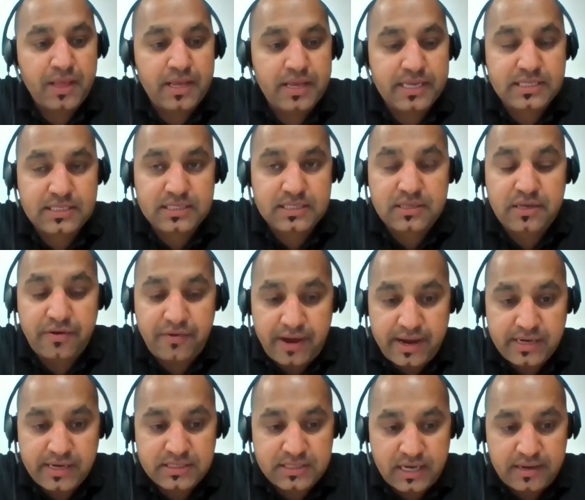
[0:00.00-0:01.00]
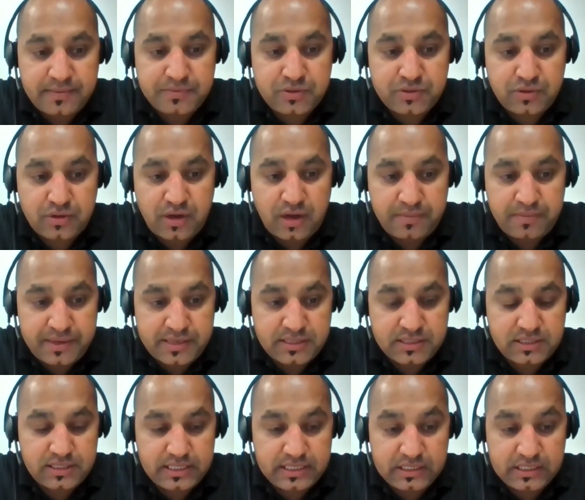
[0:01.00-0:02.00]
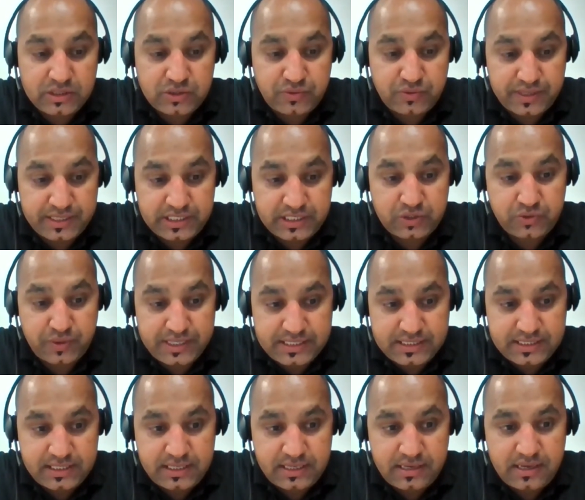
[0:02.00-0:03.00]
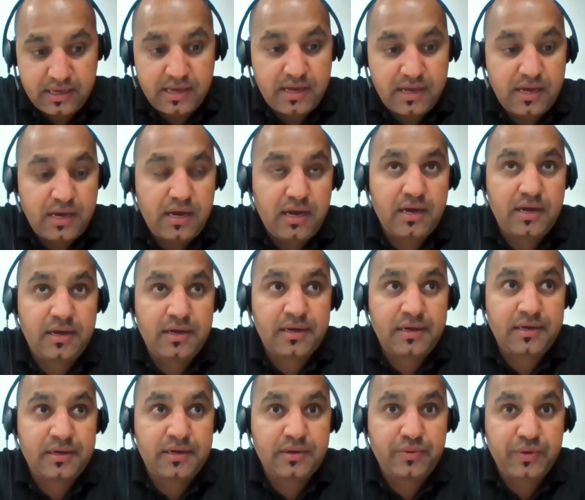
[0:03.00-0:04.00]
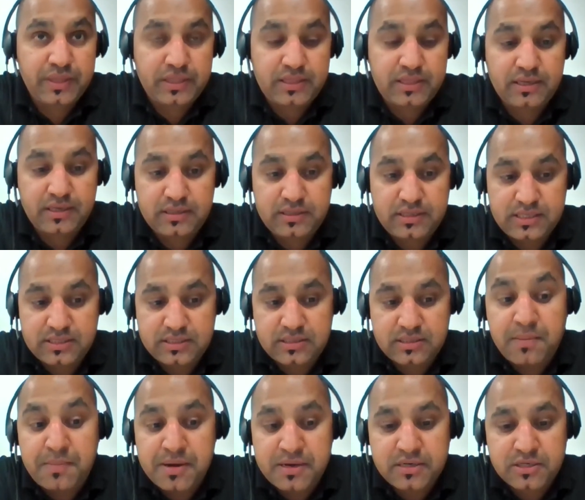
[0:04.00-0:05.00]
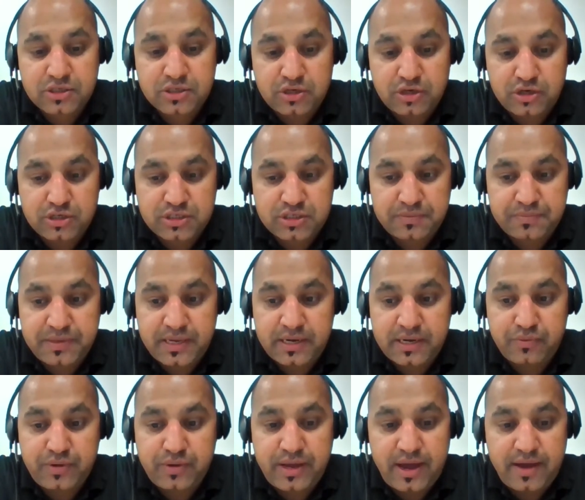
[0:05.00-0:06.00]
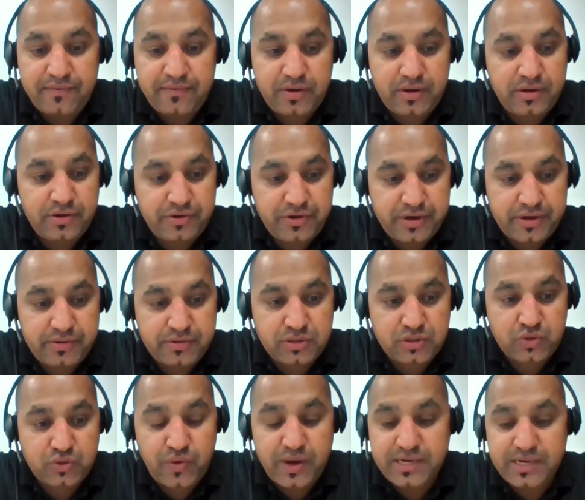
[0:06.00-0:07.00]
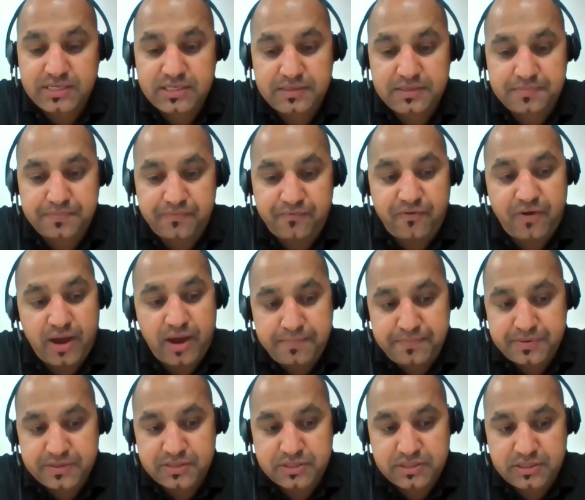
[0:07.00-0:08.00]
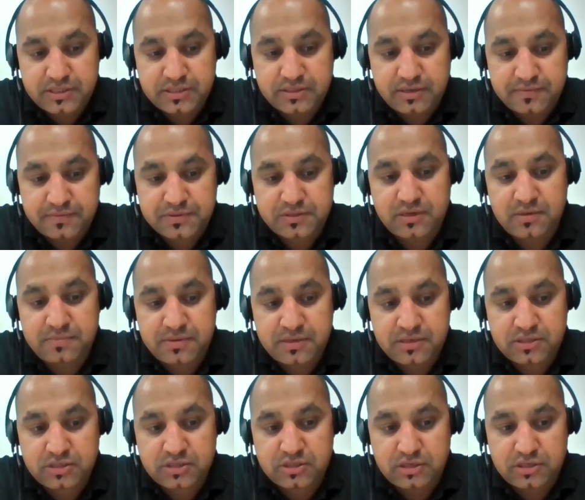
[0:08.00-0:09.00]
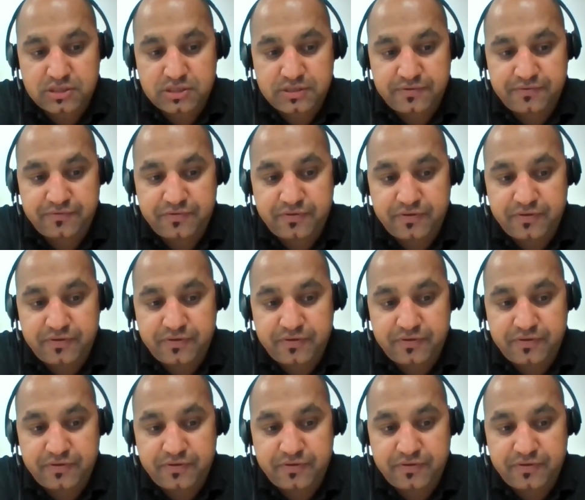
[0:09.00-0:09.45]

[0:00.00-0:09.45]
it's the right time to commence in 2020 with this summer scholarship that we have introduced. 25% of summer scholarship